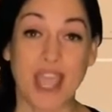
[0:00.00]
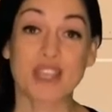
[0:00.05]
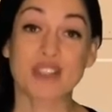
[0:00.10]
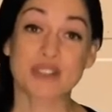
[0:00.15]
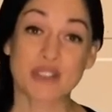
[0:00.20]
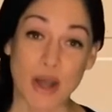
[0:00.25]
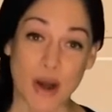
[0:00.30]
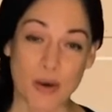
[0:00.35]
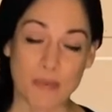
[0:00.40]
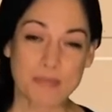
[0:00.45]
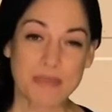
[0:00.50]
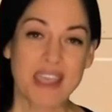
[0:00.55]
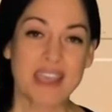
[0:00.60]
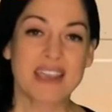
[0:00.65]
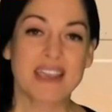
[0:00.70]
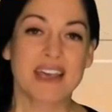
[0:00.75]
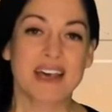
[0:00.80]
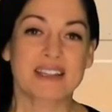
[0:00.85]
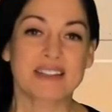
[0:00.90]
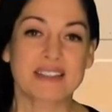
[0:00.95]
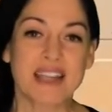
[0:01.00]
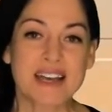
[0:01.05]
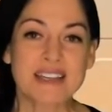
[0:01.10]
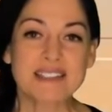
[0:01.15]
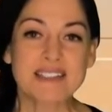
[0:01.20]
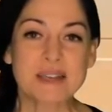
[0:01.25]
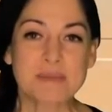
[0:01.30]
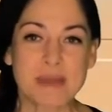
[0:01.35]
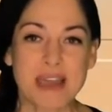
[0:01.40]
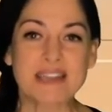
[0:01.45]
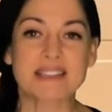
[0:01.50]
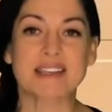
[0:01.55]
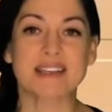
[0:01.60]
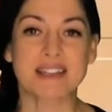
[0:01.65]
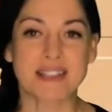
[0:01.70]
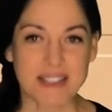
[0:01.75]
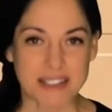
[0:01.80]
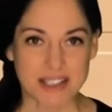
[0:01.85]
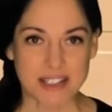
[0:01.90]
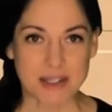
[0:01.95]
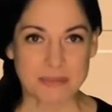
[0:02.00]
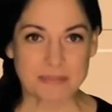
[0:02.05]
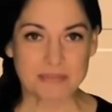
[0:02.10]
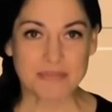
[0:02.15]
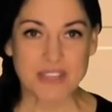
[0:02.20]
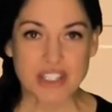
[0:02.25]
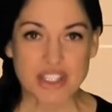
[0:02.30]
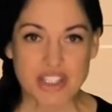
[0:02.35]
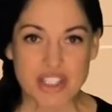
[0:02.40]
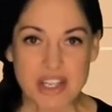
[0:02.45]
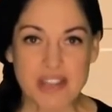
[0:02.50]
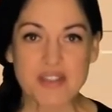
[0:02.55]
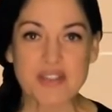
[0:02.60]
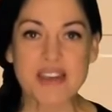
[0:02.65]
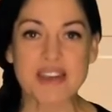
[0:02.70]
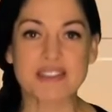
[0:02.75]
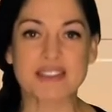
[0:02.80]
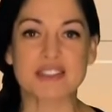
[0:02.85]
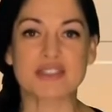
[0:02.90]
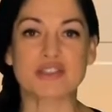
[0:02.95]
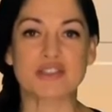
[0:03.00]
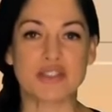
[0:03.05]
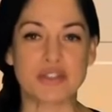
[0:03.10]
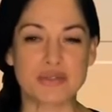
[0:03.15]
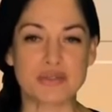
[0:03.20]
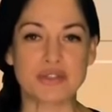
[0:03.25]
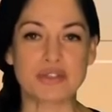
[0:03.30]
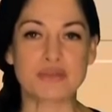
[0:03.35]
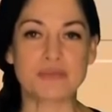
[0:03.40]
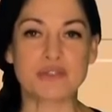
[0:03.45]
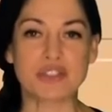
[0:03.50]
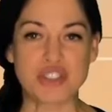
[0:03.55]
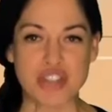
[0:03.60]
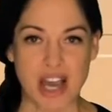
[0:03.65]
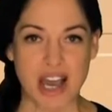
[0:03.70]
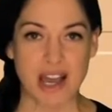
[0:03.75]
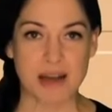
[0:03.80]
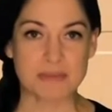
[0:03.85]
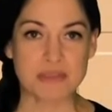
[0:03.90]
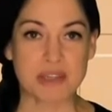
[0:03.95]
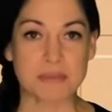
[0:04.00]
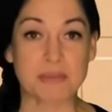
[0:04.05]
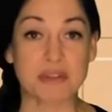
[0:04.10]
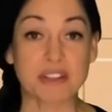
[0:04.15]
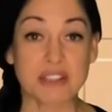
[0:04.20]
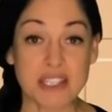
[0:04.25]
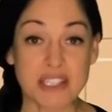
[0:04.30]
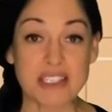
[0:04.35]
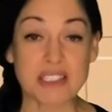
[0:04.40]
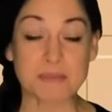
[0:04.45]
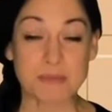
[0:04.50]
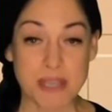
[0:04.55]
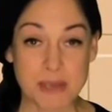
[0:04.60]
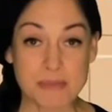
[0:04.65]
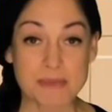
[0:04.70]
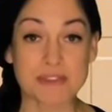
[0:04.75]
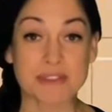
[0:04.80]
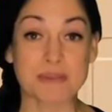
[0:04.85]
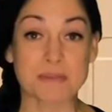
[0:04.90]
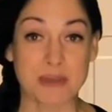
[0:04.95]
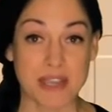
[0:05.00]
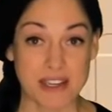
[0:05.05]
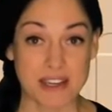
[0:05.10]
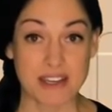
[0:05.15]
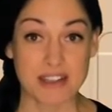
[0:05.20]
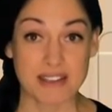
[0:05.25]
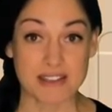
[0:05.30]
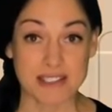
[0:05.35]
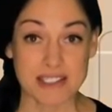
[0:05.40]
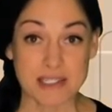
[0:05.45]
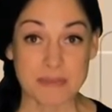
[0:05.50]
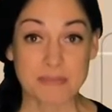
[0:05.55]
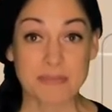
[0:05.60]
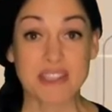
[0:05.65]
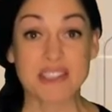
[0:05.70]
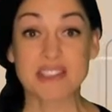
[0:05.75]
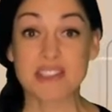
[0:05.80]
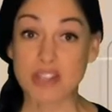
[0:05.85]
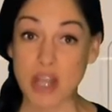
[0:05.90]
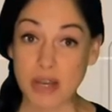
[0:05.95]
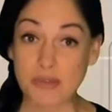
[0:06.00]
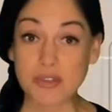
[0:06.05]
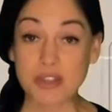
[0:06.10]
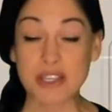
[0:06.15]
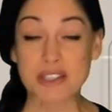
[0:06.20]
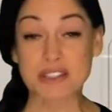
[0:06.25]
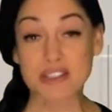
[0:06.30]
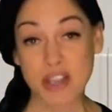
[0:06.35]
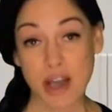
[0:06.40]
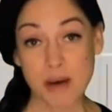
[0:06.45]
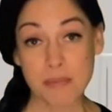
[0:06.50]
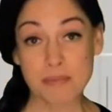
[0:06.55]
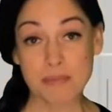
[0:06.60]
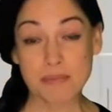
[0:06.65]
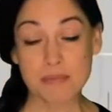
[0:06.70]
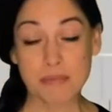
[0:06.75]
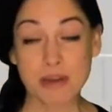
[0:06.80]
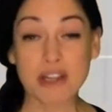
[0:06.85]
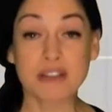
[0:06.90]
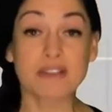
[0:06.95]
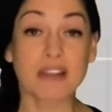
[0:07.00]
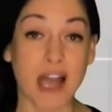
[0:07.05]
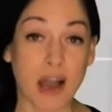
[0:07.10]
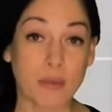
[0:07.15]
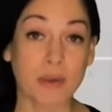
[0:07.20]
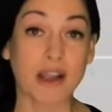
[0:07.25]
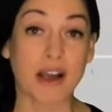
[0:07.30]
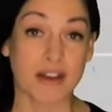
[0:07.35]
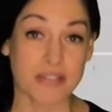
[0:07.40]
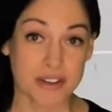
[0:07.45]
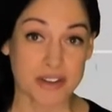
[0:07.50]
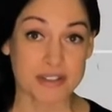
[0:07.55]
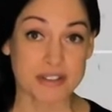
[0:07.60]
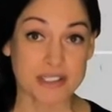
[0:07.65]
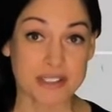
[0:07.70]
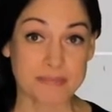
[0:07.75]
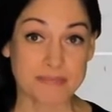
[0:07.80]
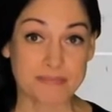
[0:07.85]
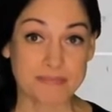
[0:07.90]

So, Leslie makes it clear that she thinks it's YouTube's job to police people's opinions, stifling some but allowing others.